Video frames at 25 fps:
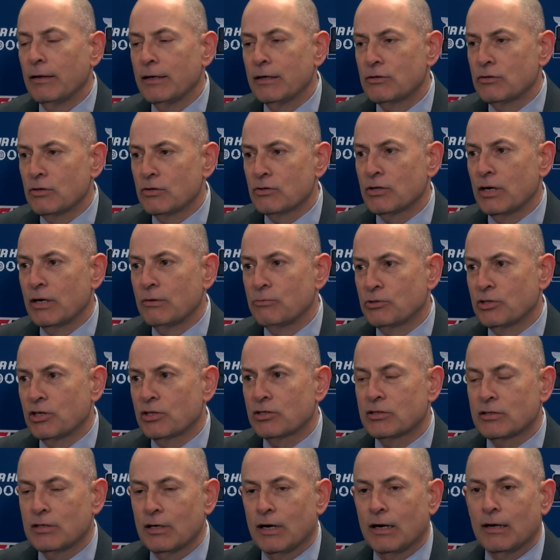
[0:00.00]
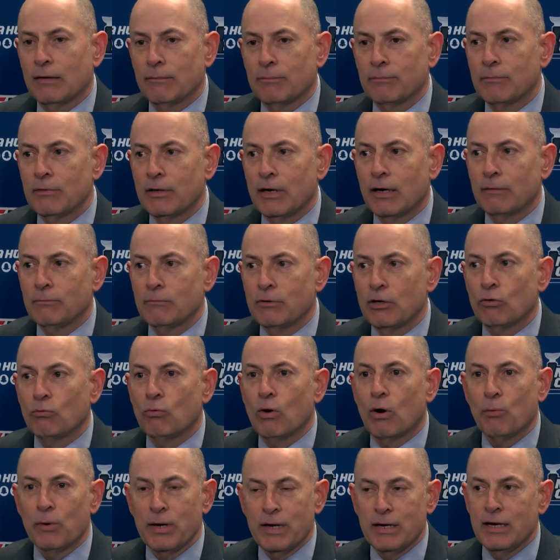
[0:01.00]
It was just you know,
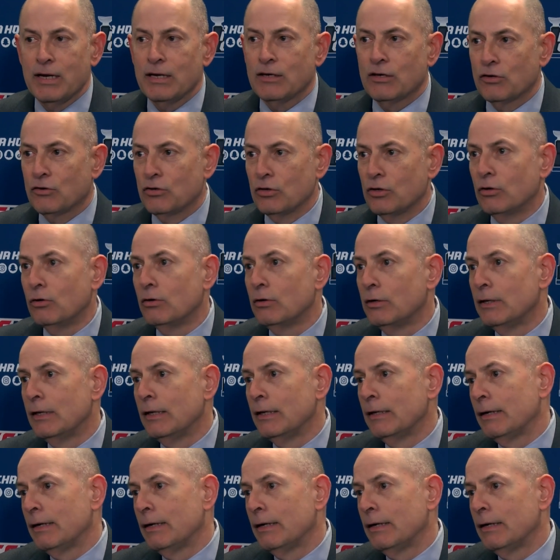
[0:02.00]
what we need to do,